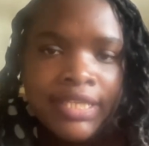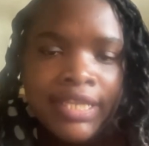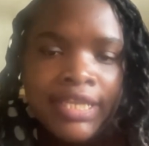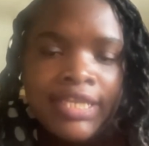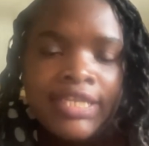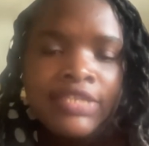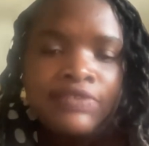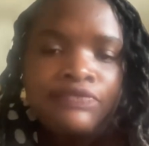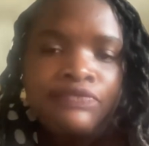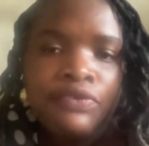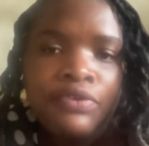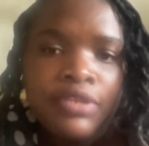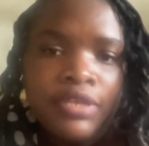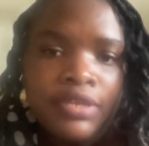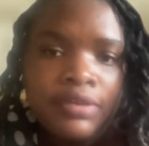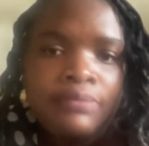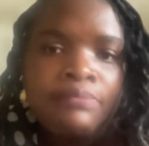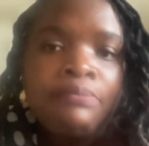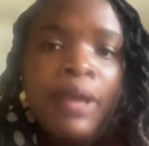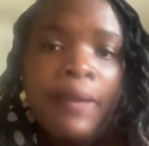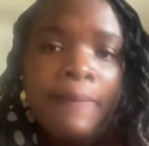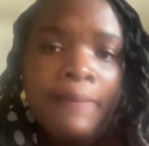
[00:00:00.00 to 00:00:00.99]
That is for
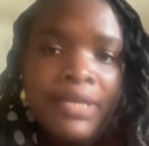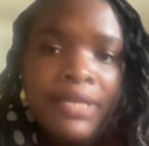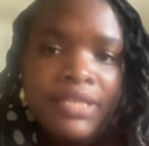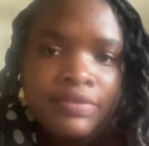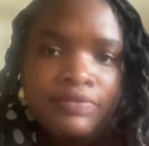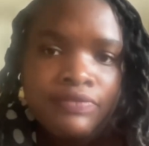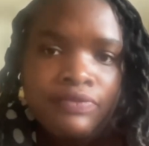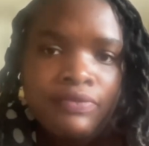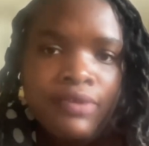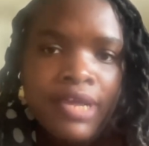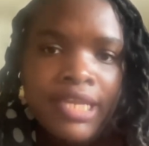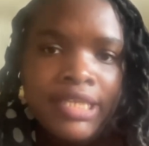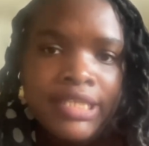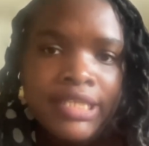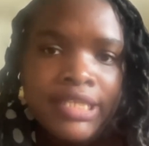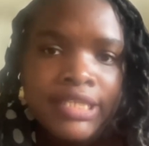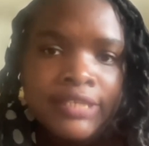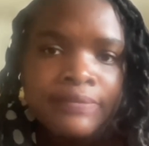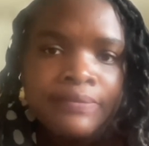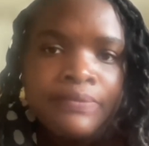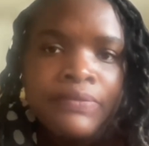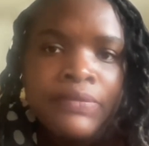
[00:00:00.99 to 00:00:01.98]
the purpose of
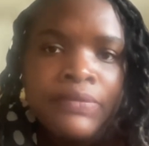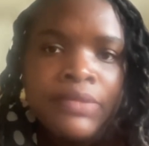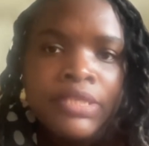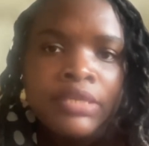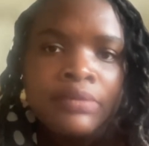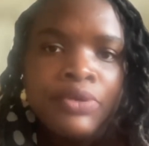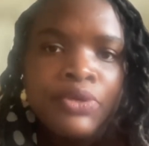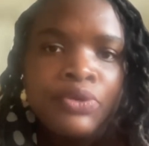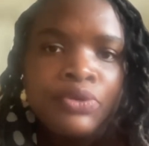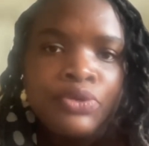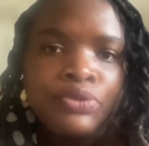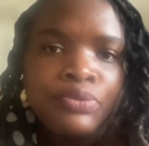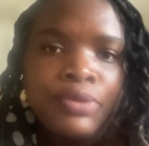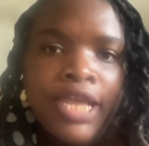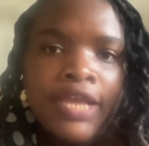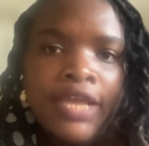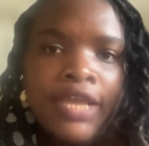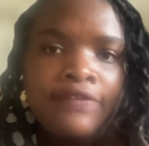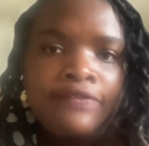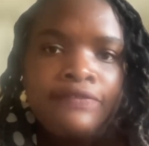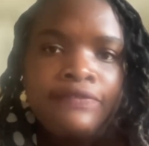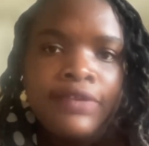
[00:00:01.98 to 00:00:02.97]
quality, because we
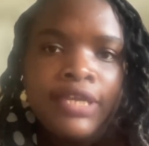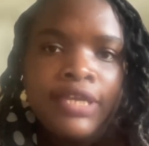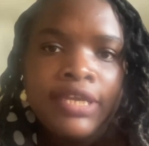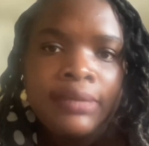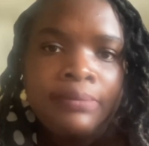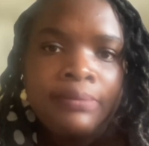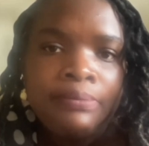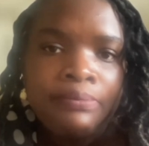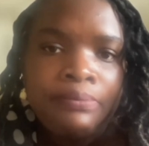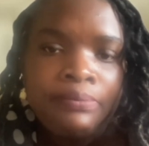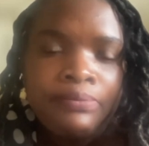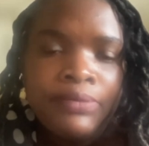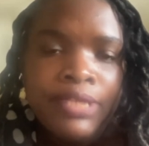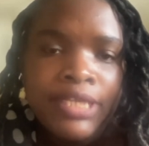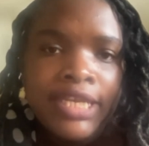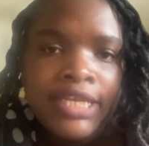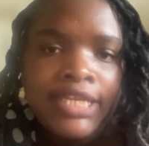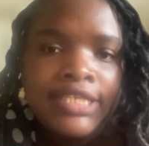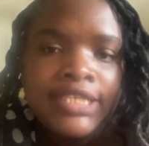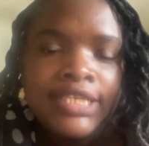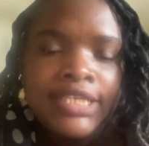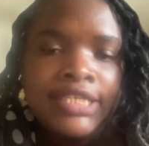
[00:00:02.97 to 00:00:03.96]
have the
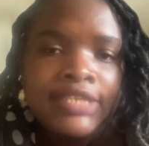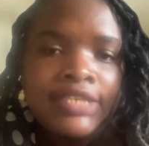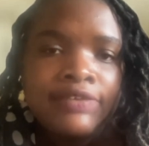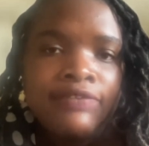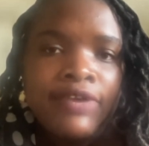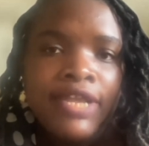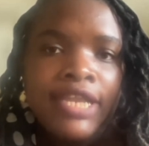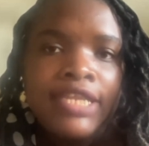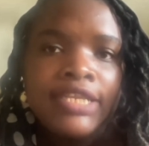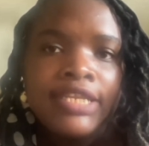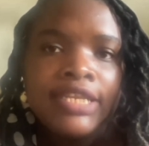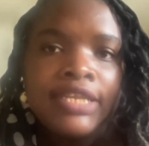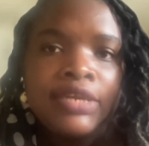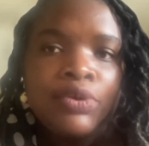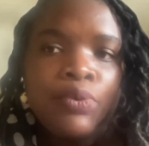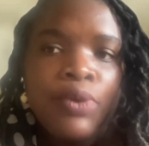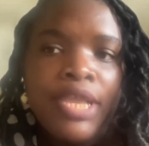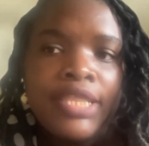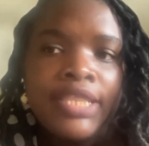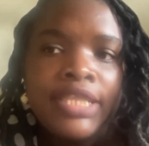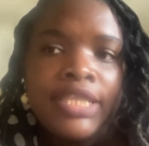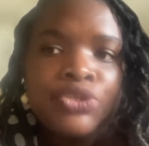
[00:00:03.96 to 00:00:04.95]
data set is divided in a
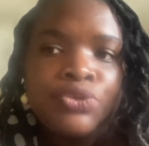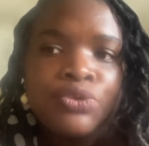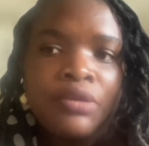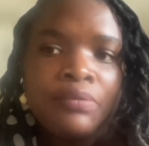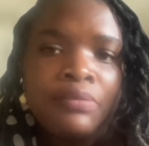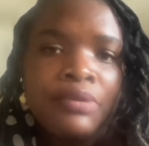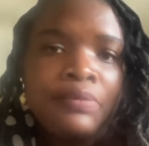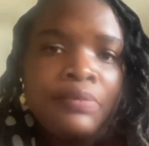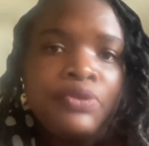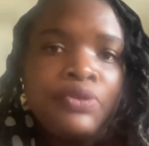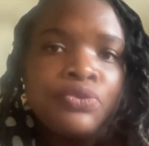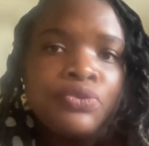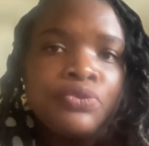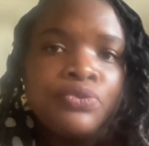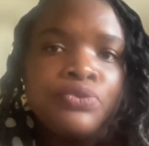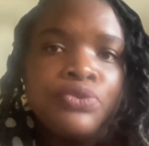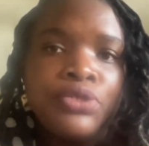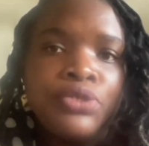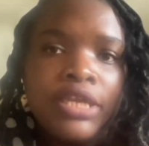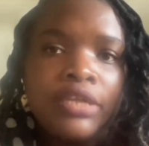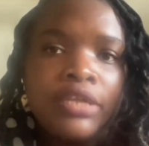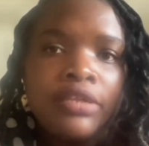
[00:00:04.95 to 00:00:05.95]
way that you can be able to
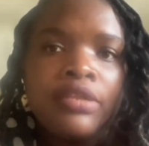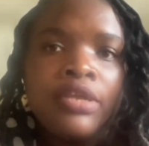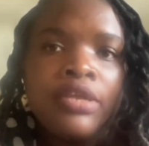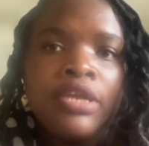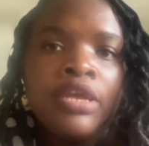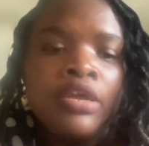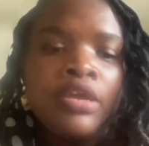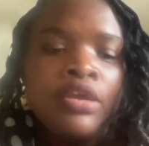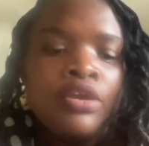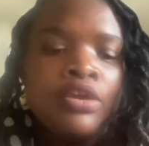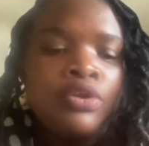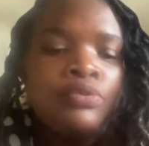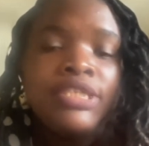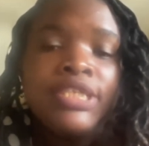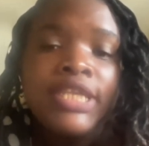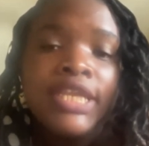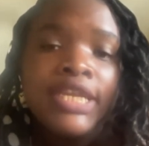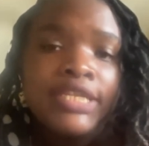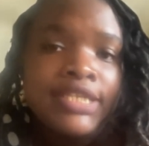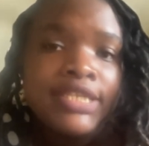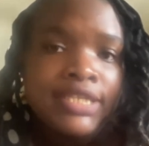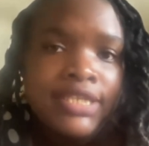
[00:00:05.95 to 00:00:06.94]
tell which
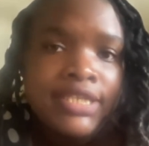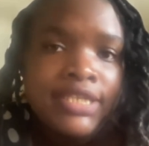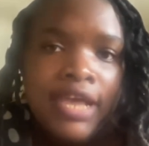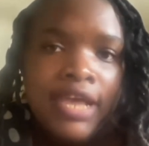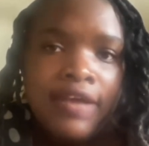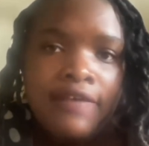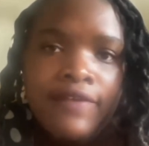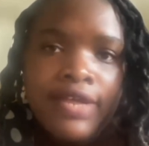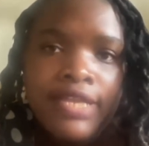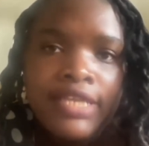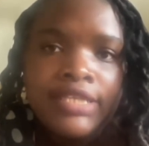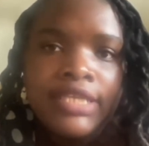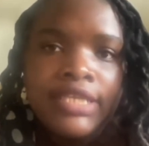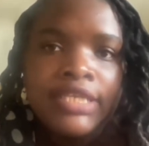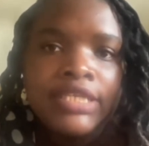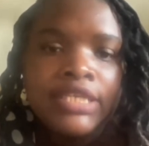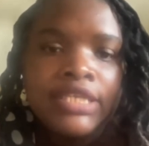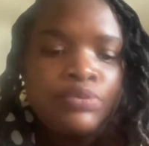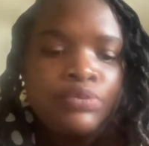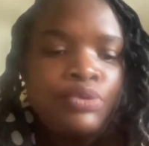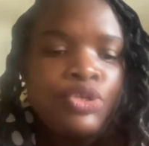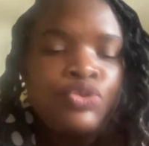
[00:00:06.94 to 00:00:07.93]
data sets are
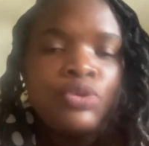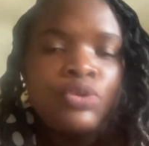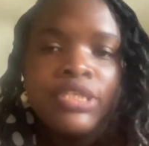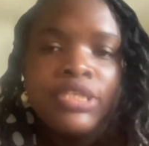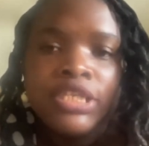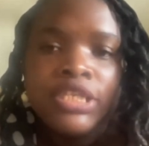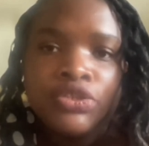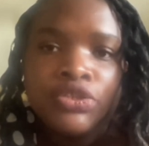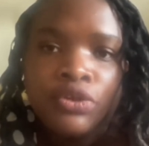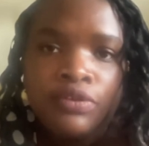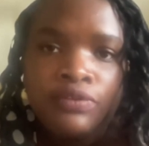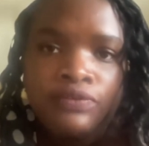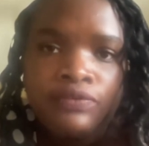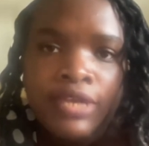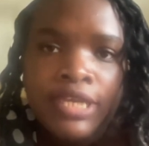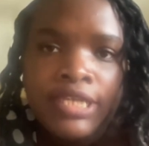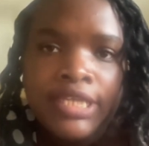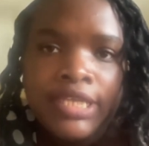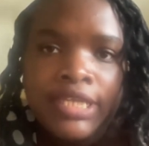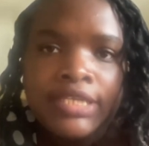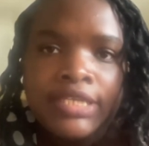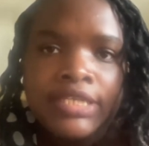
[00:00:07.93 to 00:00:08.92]
validated, which ones are not
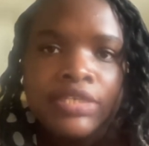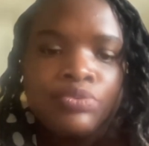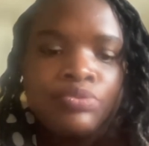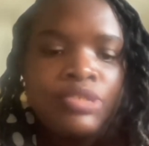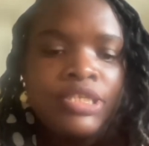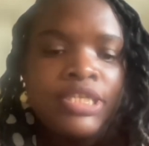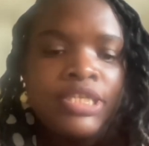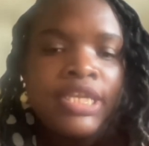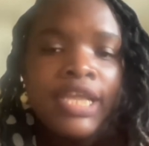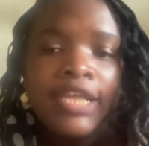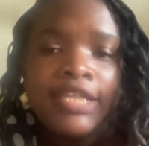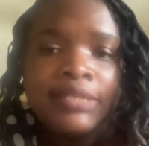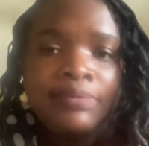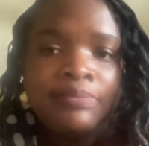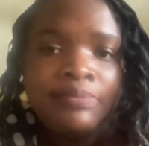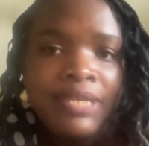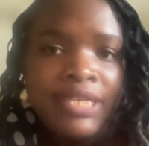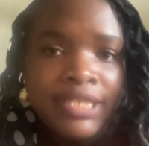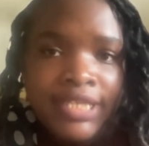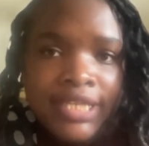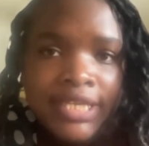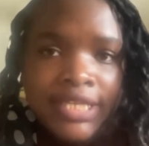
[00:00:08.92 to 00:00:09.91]
validated, which has
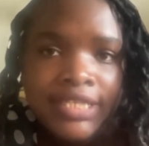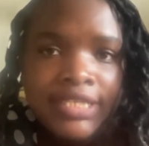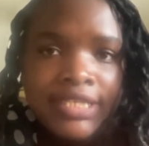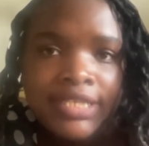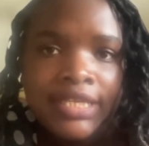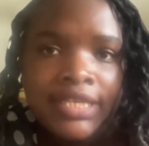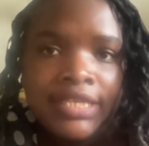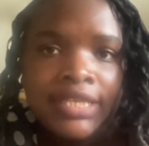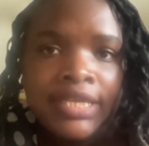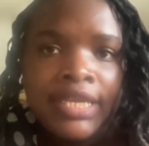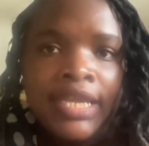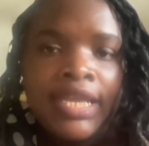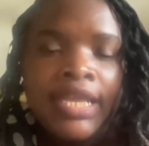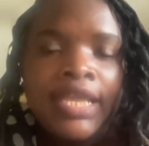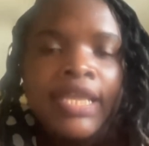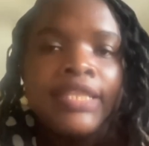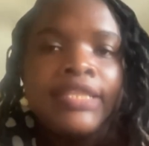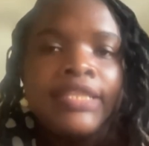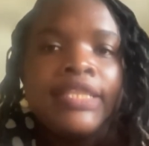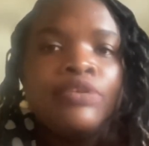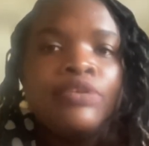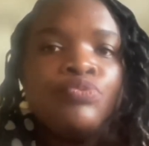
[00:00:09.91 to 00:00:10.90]
been tested,
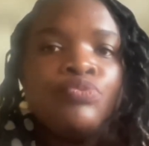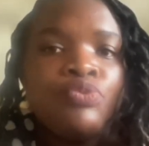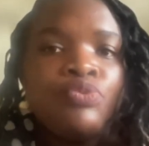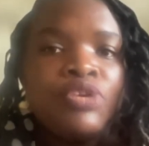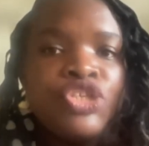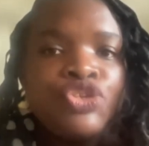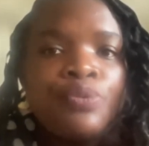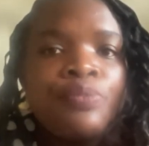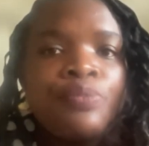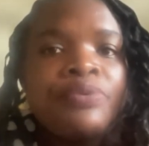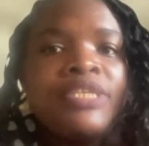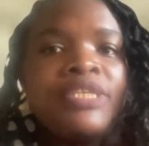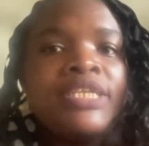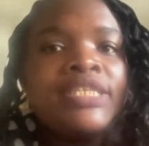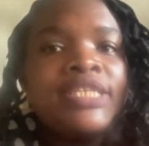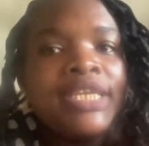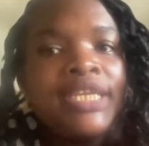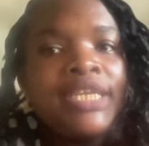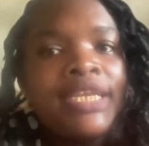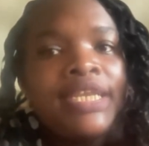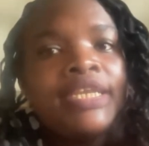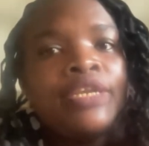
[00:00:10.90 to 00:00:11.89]
and then which represents
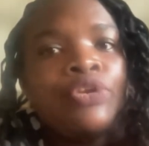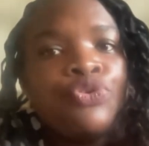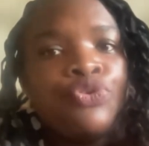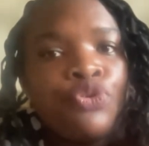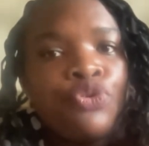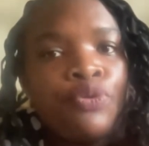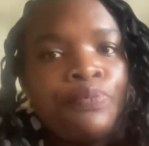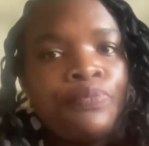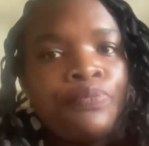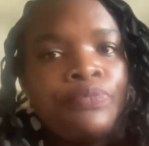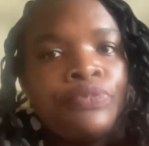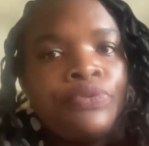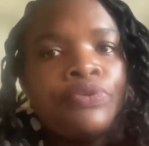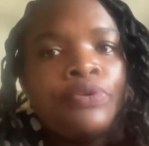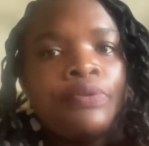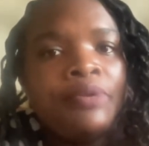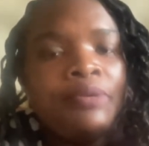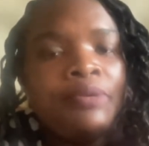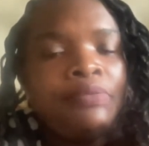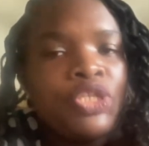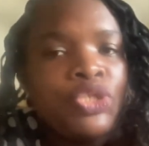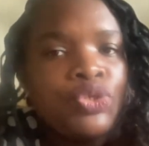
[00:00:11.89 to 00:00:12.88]
certain group. So
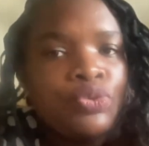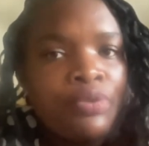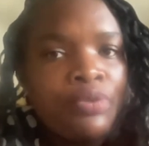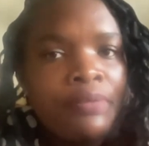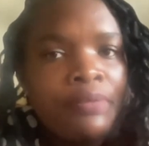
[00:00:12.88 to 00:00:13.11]
maybe it's